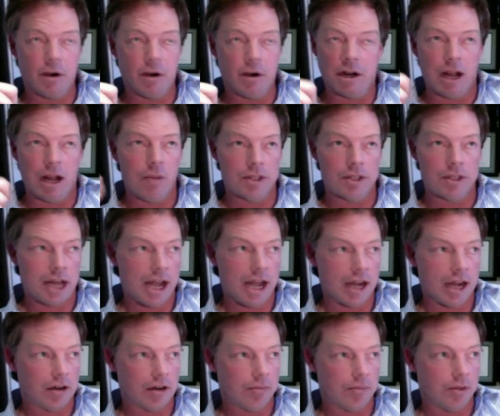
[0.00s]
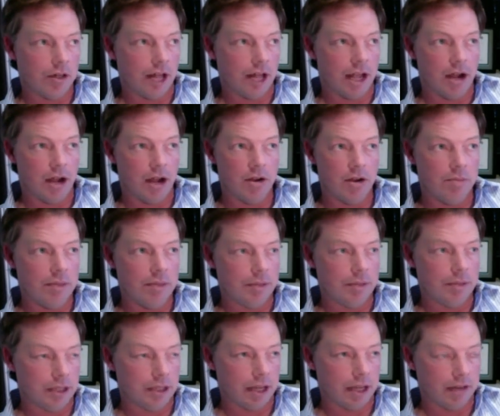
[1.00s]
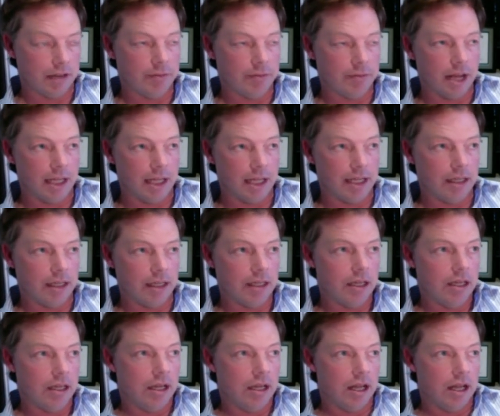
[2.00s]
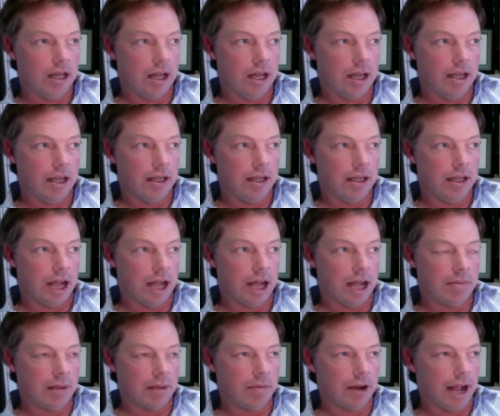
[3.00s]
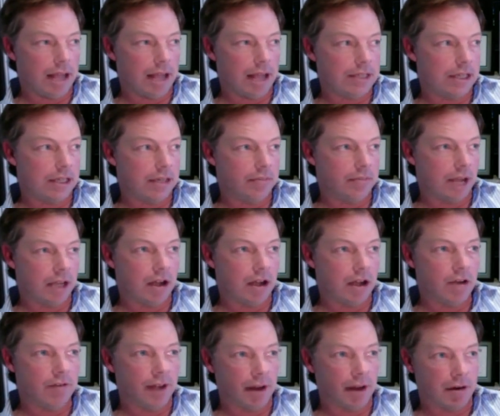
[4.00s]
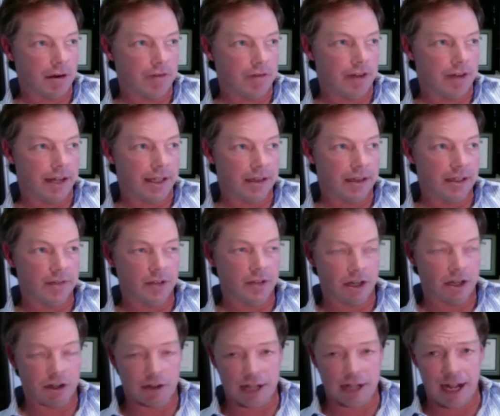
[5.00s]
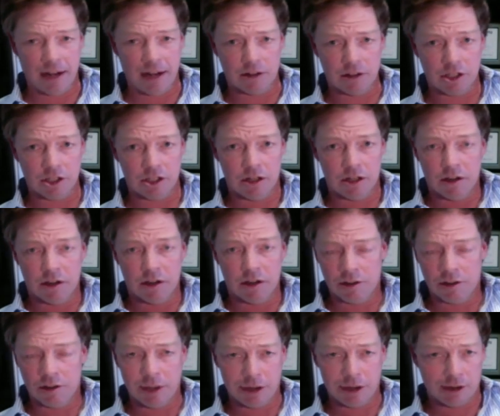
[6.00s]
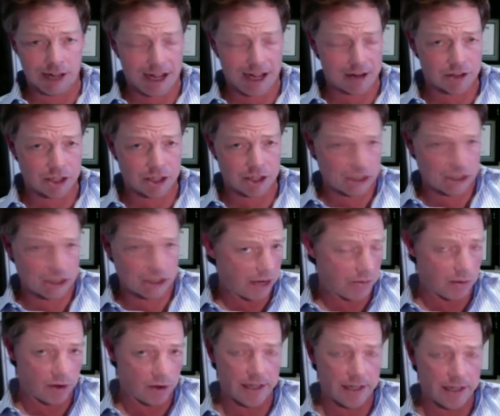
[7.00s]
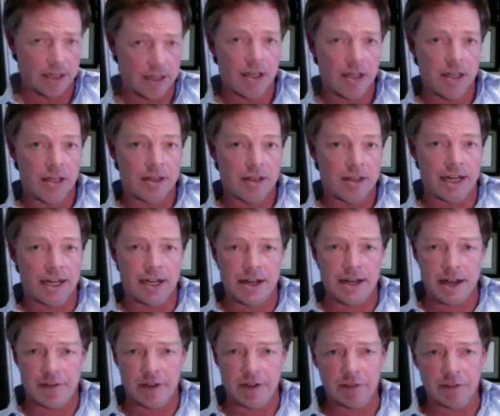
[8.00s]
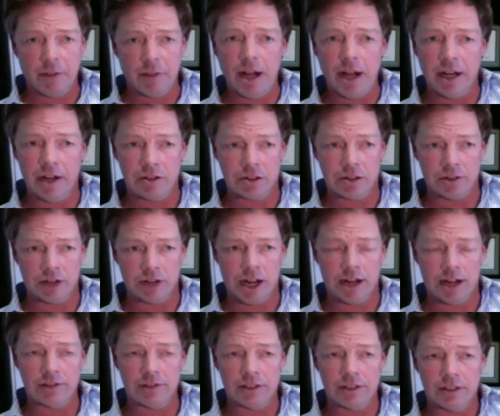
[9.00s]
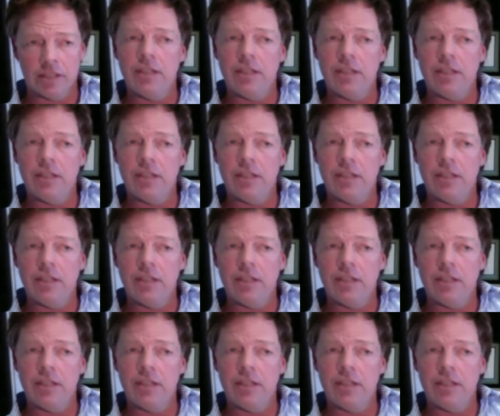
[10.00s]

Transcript: work, I wasn't hireable. I owed people a lot of money. I I remember asking my co-founder if I could live on her couch or sleep on her couch because I worried that I didn't have enough money to survive.